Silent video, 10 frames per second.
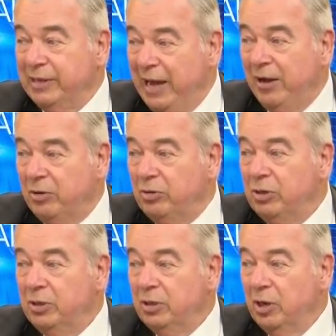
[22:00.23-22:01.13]
now
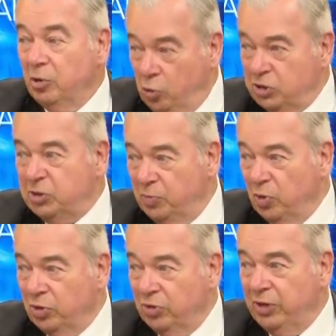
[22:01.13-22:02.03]
across the
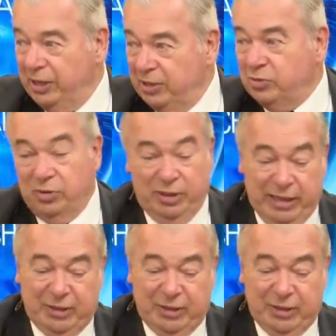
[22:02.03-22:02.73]
border in Israel. And